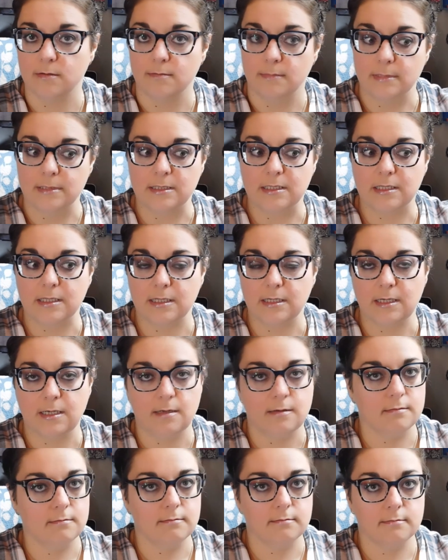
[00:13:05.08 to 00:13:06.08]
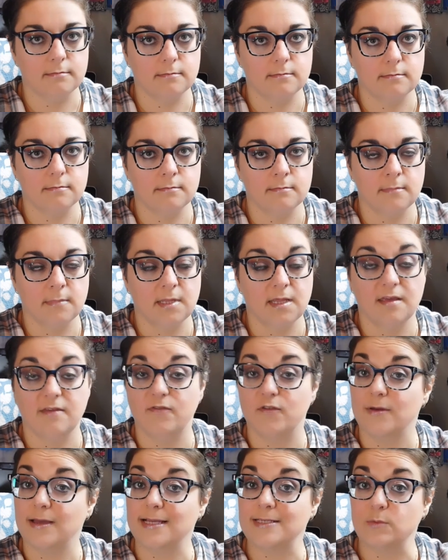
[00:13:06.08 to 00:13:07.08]
Monthly. If
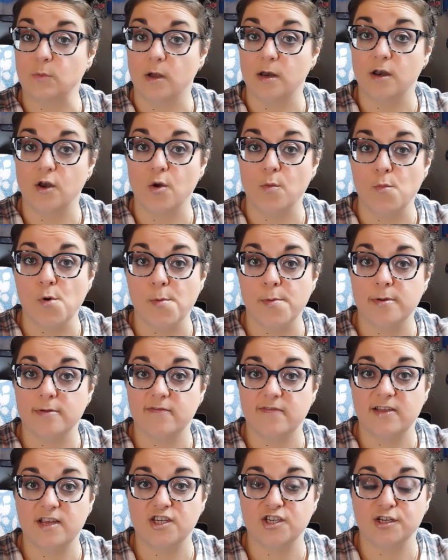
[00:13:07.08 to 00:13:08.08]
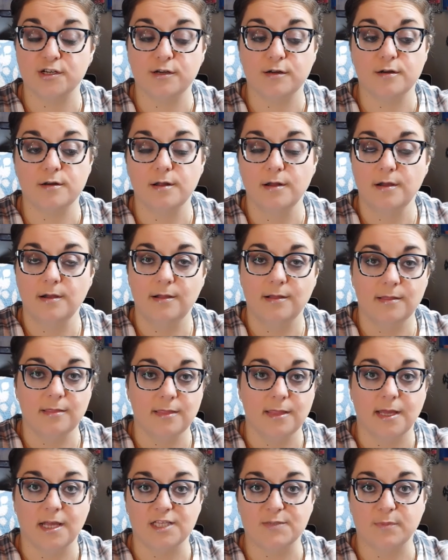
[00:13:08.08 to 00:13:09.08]
you guys want to know more about Face Sugar,
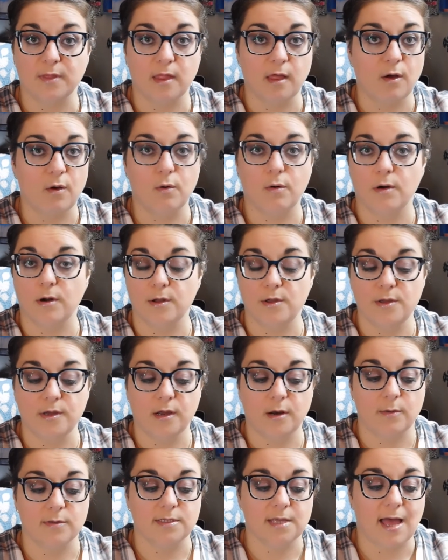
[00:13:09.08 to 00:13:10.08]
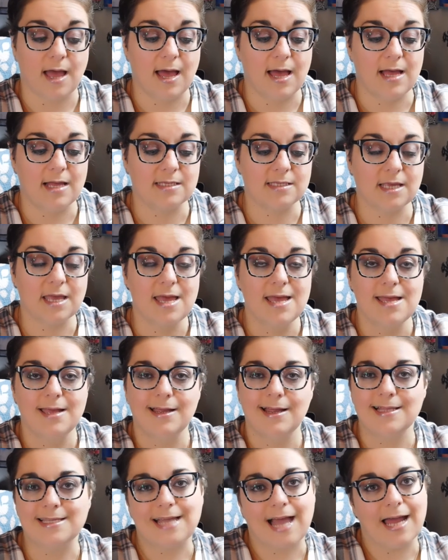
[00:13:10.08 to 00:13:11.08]
link is below or you can always ask.
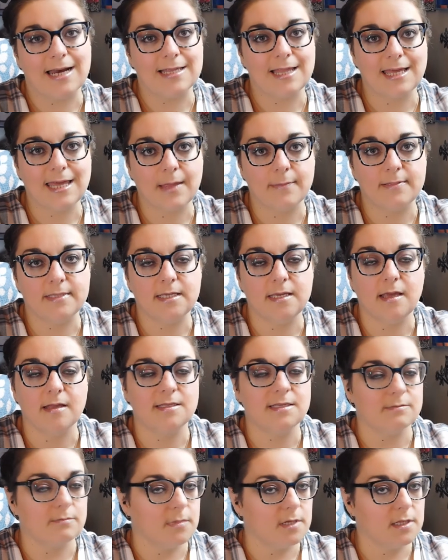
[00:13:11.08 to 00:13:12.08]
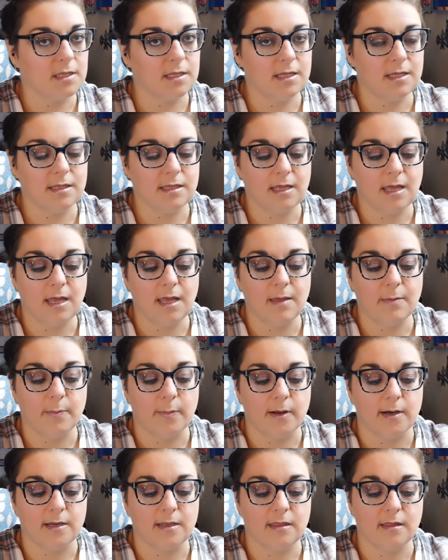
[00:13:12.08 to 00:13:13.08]
It's kind of like Ipsy. It's a monthly thing,
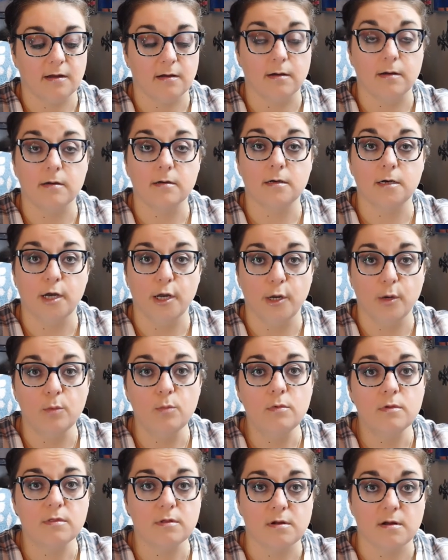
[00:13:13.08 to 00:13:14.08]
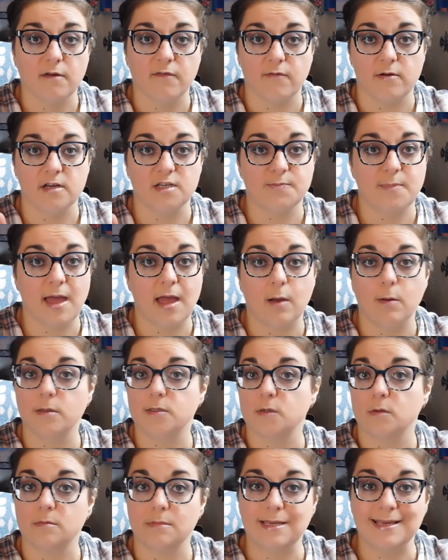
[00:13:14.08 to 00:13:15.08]
but they're new. Their first bag was
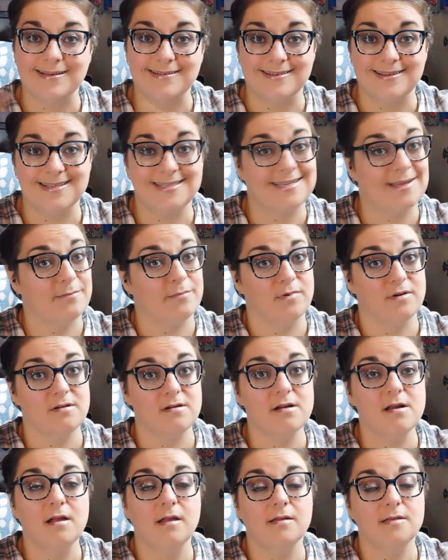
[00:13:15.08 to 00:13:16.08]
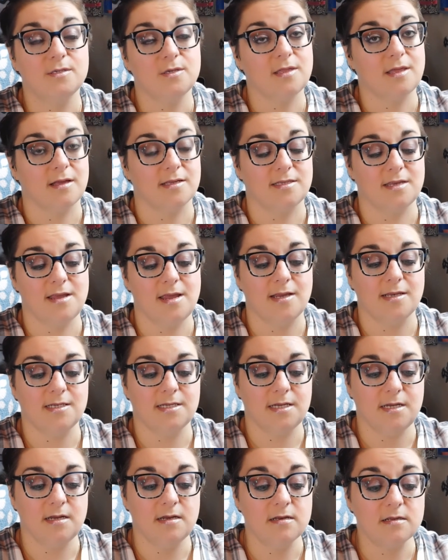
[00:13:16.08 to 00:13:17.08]
only in December
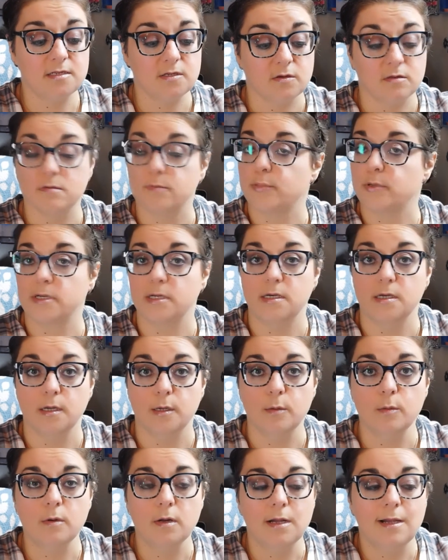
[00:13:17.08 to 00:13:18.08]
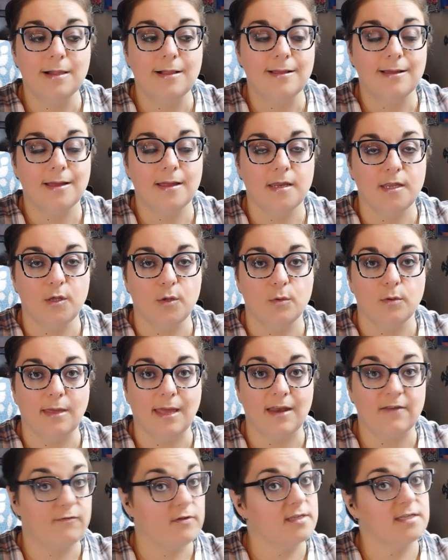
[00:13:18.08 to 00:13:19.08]
2018, so they're pretty new. And you
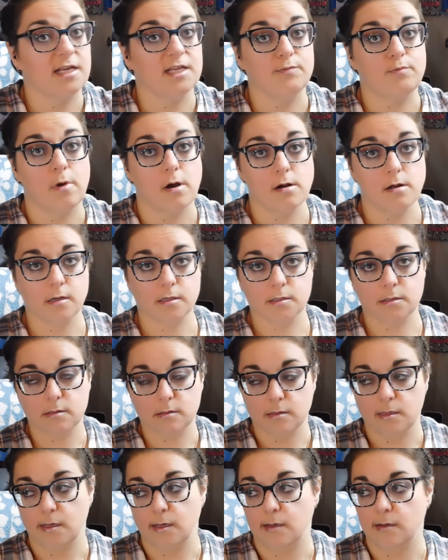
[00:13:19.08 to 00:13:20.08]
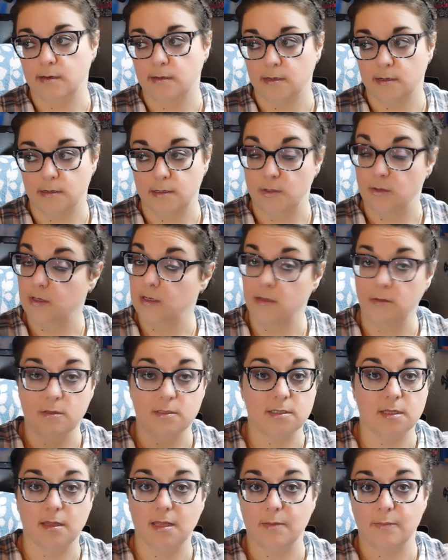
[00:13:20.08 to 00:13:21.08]
get full-size products. And you can use
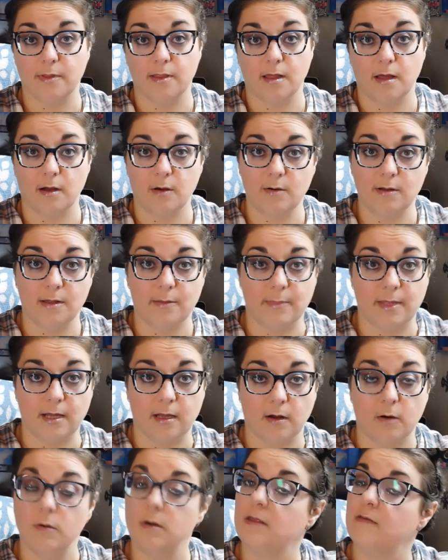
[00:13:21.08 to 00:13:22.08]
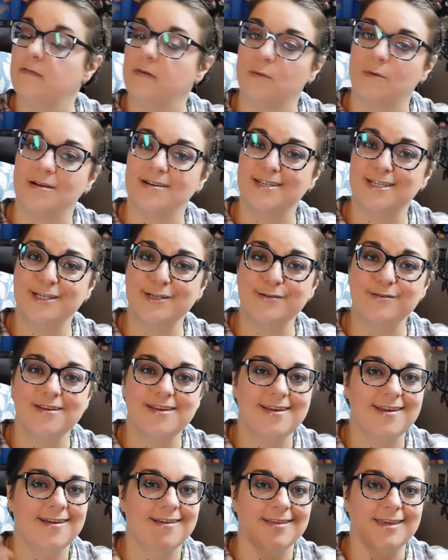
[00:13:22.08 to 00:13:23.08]
the link below and my code if you want to.
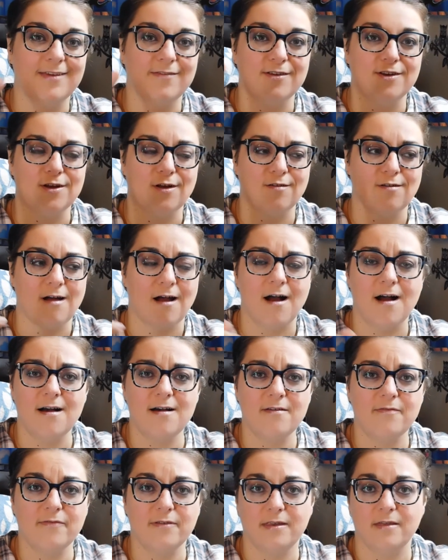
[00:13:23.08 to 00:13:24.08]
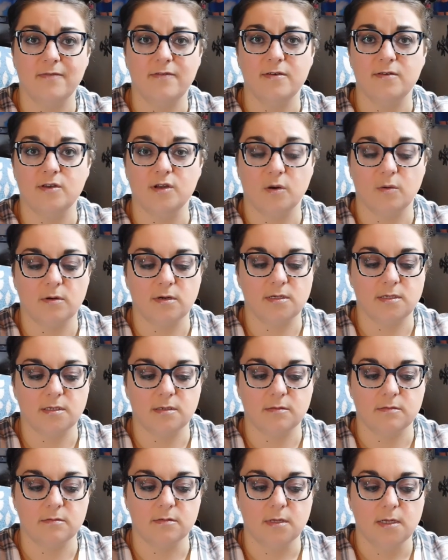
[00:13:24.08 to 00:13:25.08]
It'll give you $1 off. And if you don't want
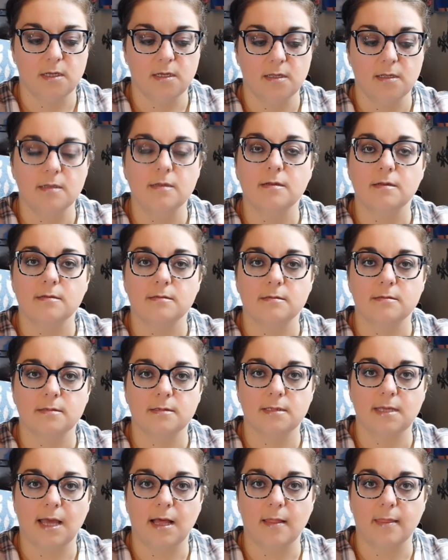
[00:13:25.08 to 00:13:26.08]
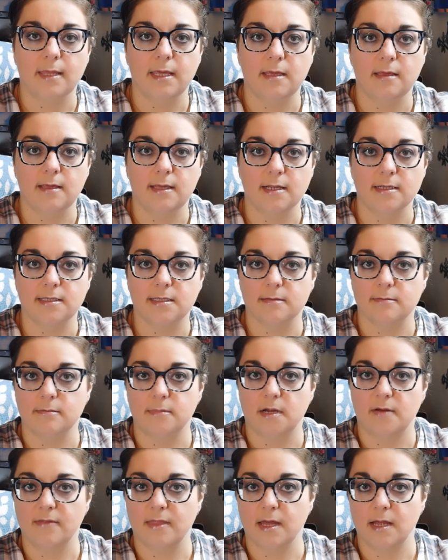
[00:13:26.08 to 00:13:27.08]
to help me get some
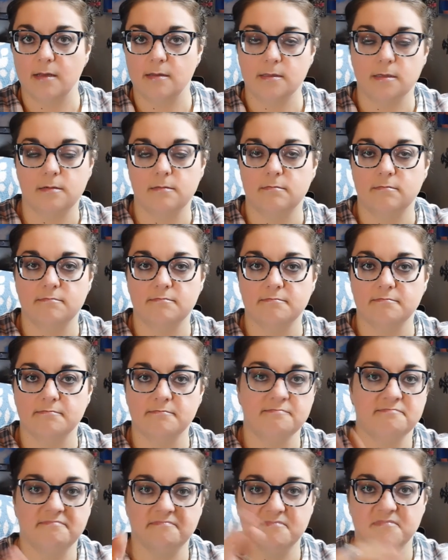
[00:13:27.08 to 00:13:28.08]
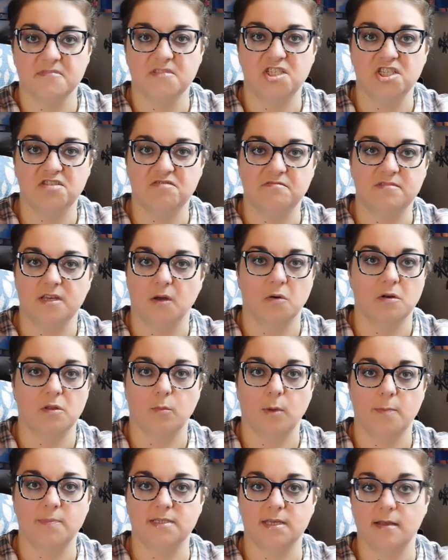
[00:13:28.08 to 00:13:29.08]
of that, then just go to
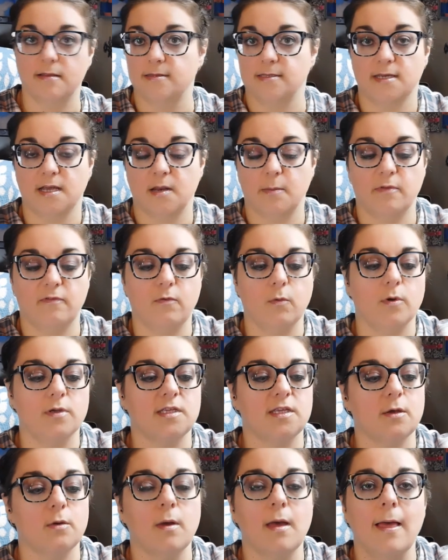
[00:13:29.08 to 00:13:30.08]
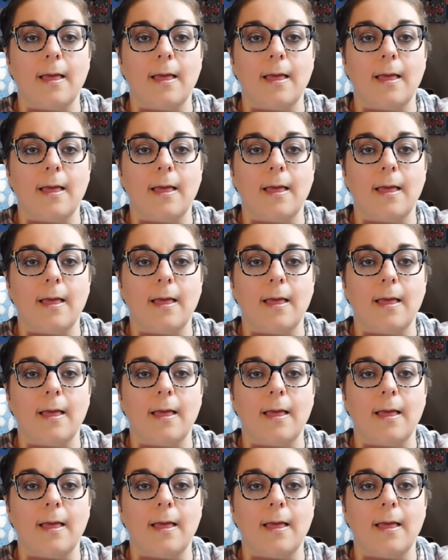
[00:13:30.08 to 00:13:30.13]
the website and sign up if you want to.